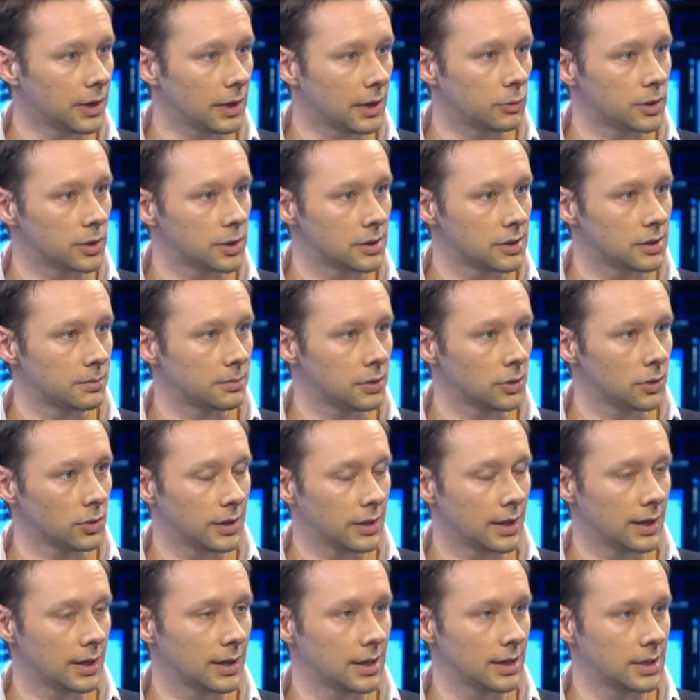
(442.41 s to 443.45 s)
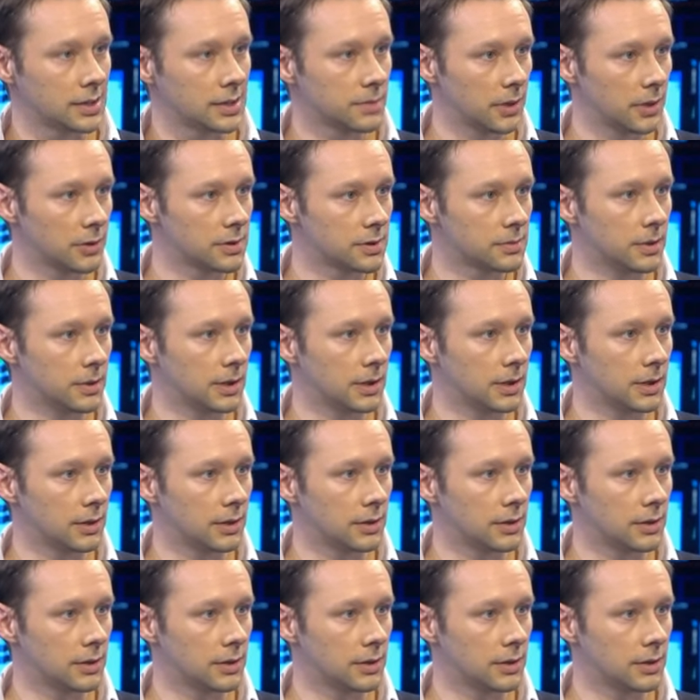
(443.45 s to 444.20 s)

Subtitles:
they want to deploy their key spokesman,